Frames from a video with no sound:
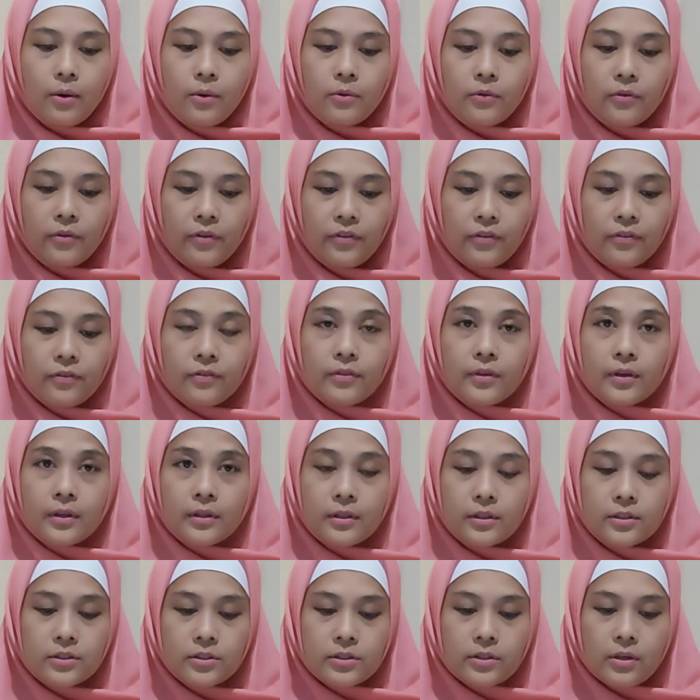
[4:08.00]
With the
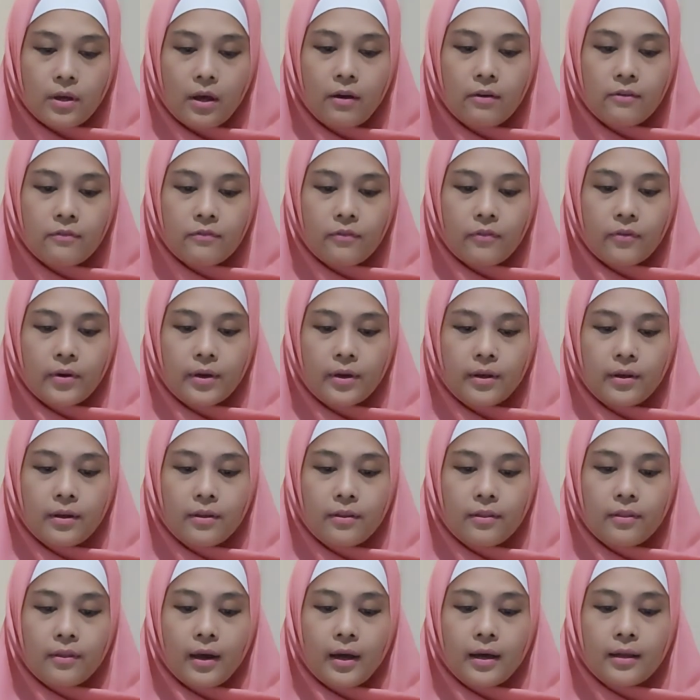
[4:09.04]
discovery
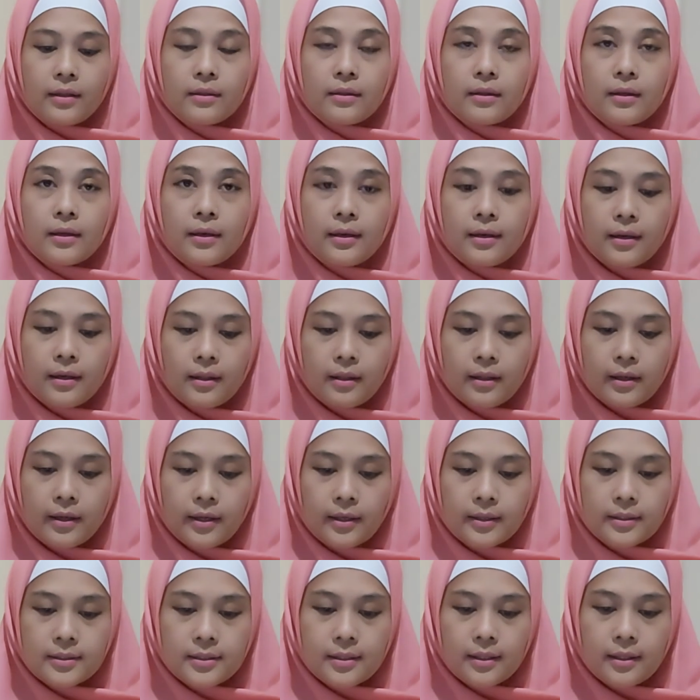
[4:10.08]
that the
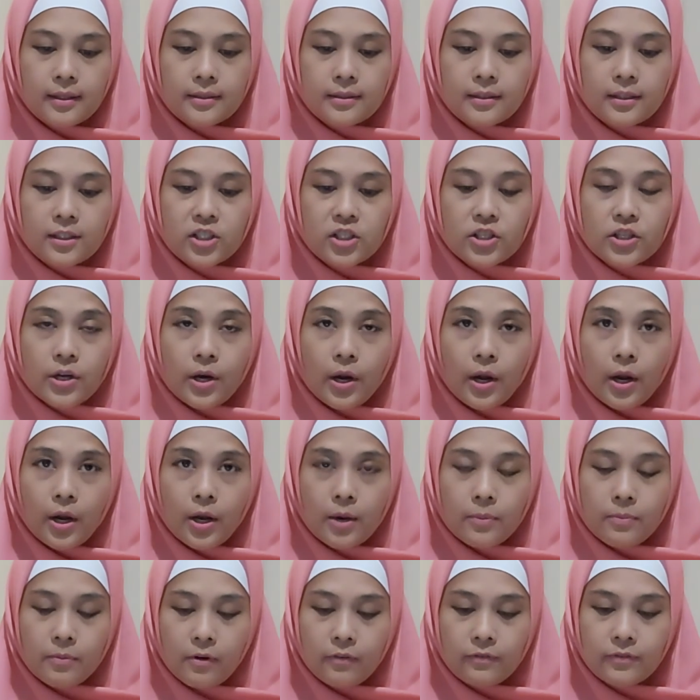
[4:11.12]
helix is the
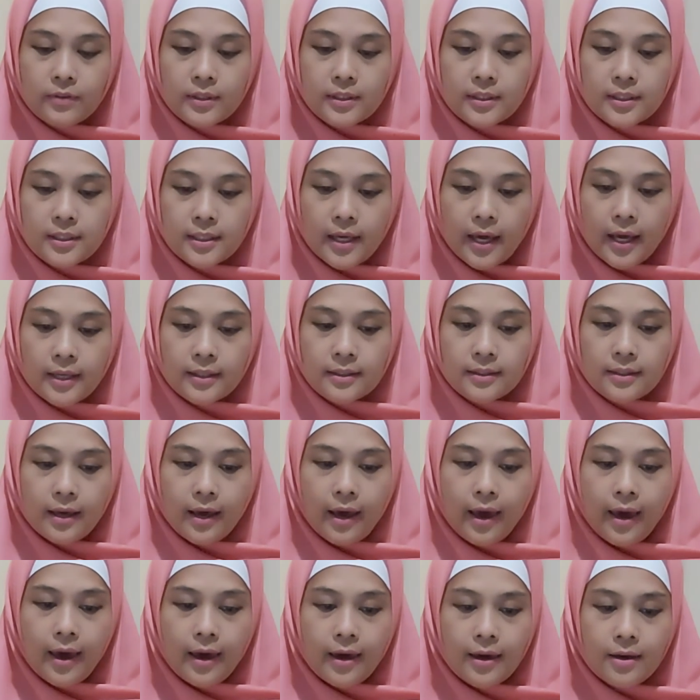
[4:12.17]
shape of the
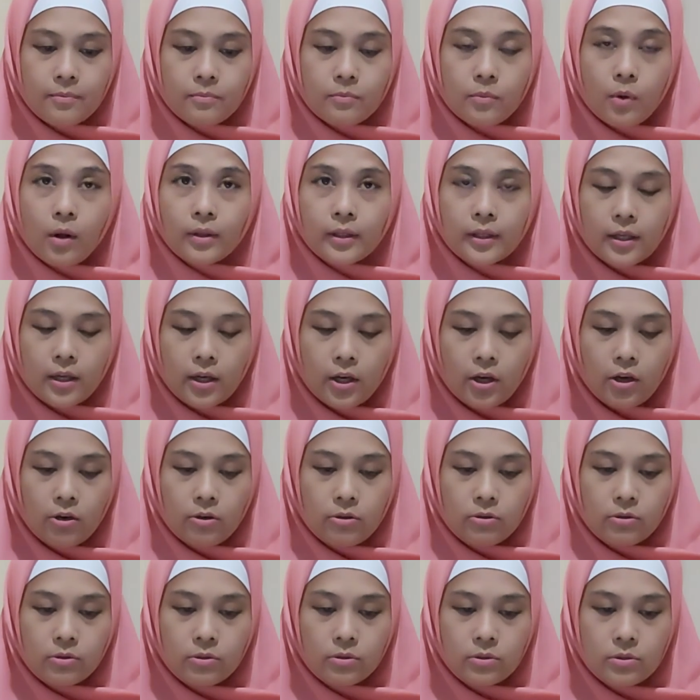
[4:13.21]
DNA
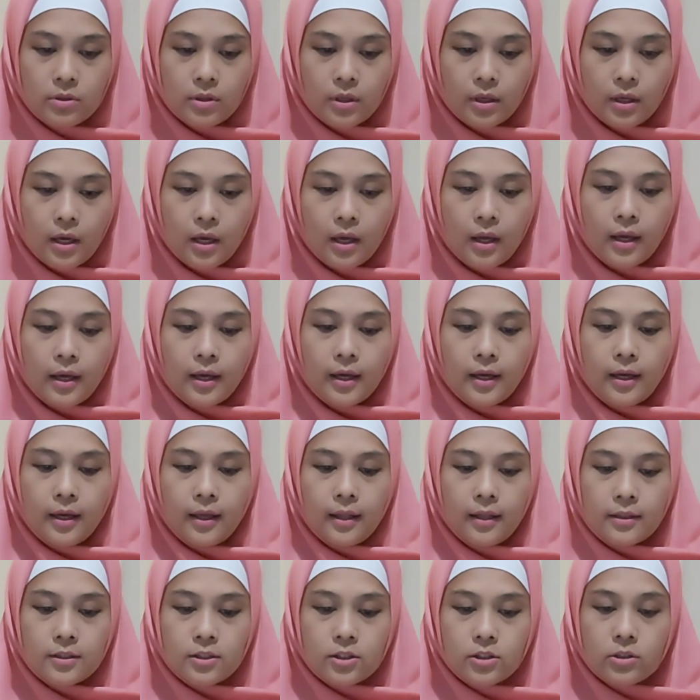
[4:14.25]
molecule,
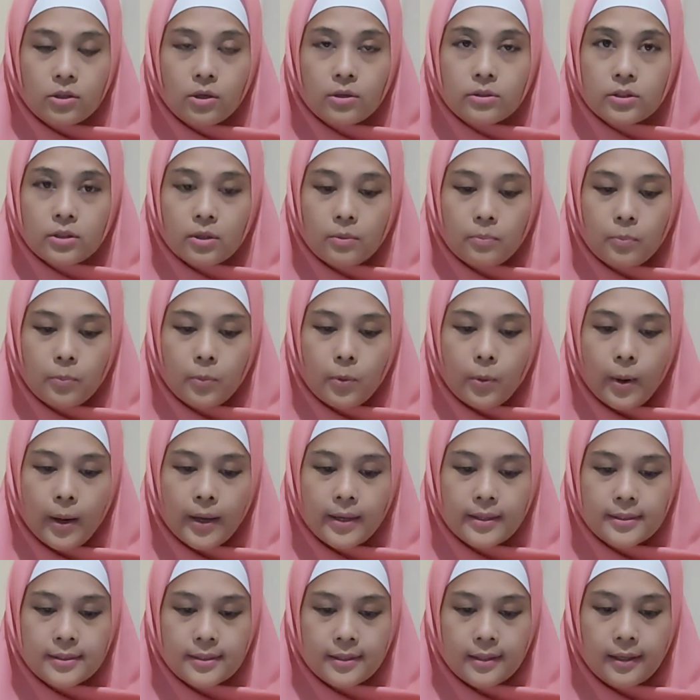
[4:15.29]
it is not
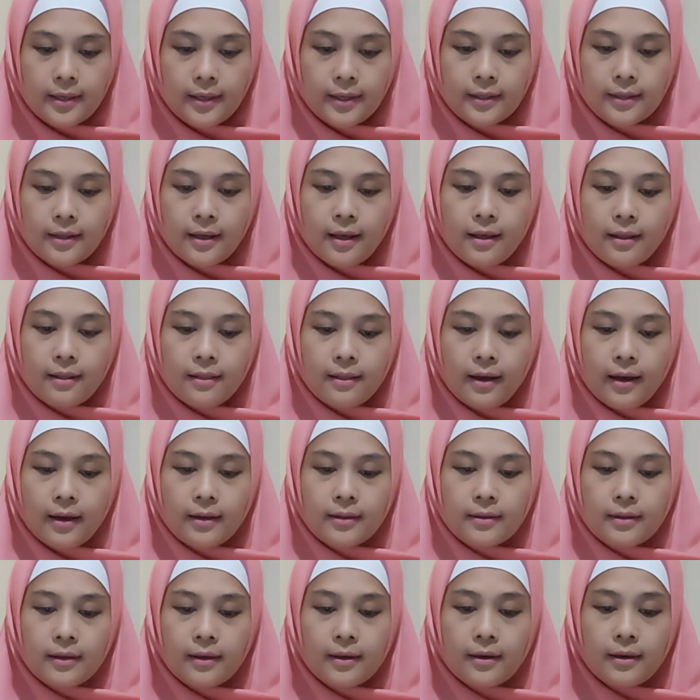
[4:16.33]
surprising
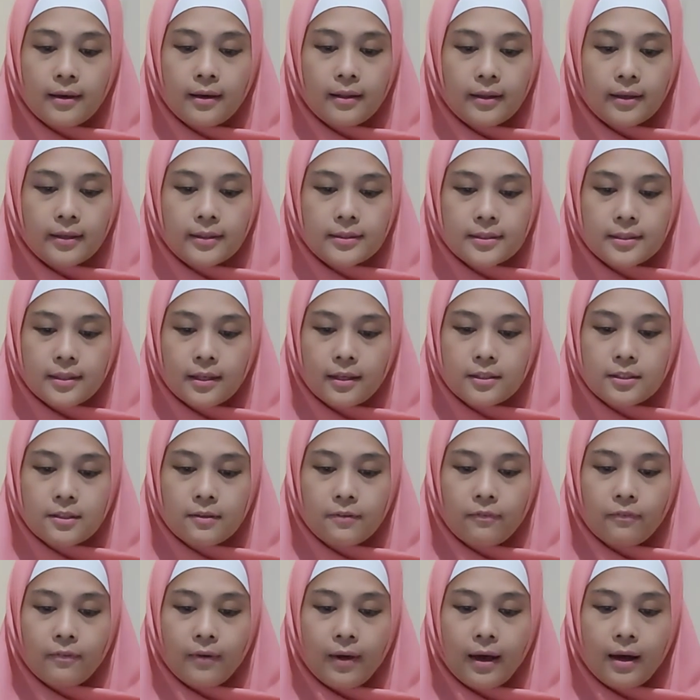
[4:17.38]
that the helix
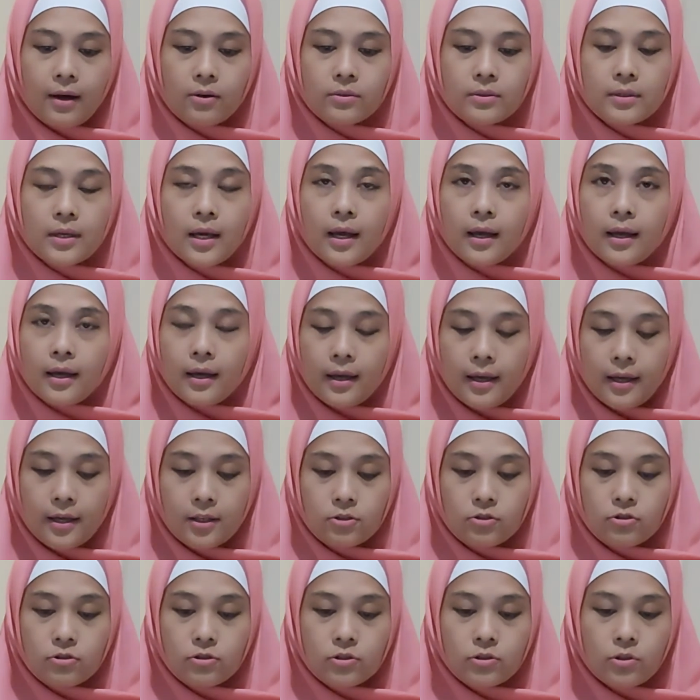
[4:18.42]
is found
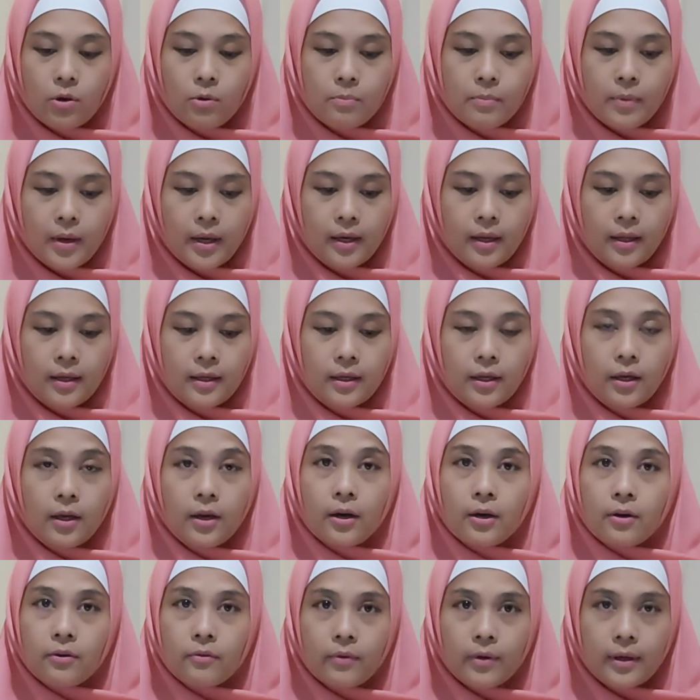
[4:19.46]
in so many
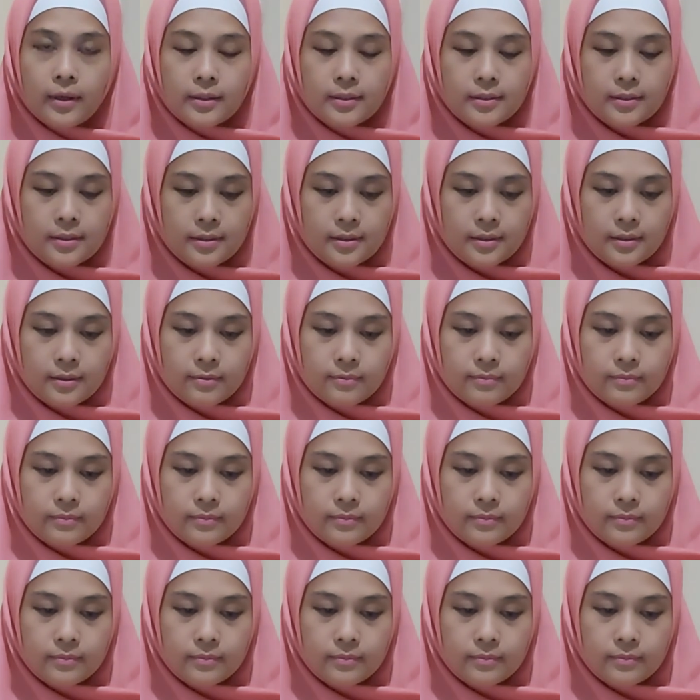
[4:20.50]
areas.